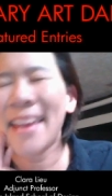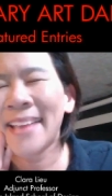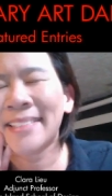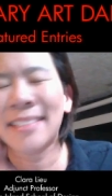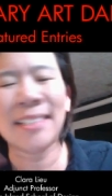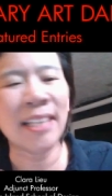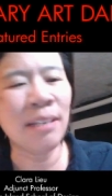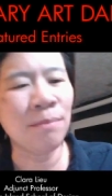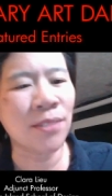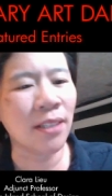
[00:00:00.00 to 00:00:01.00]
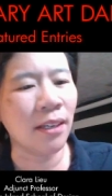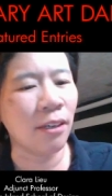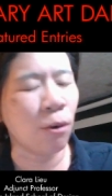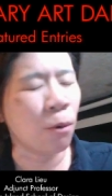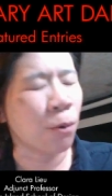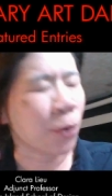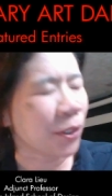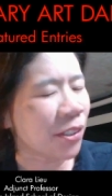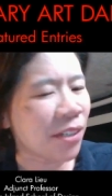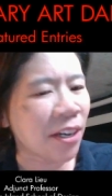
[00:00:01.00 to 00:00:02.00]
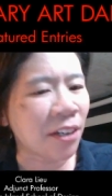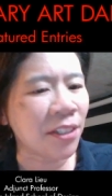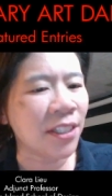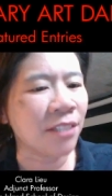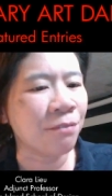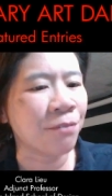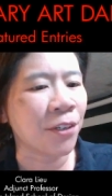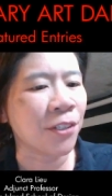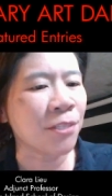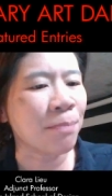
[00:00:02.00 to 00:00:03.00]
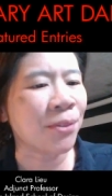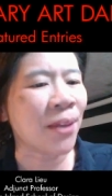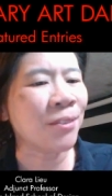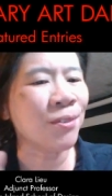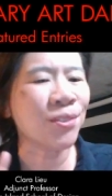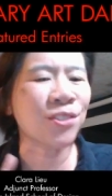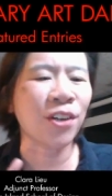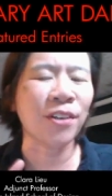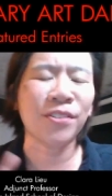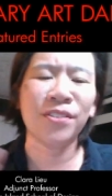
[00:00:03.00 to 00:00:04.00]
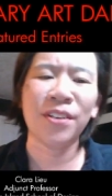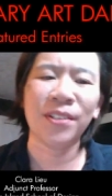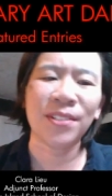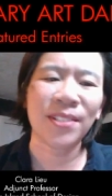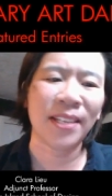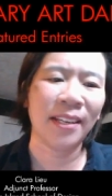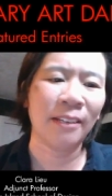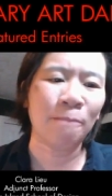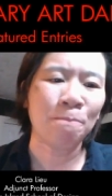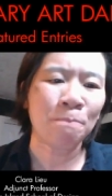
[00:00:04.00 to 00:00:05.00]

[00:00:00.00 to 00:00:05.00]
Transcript: it seems ordinary at first, but then you start noticing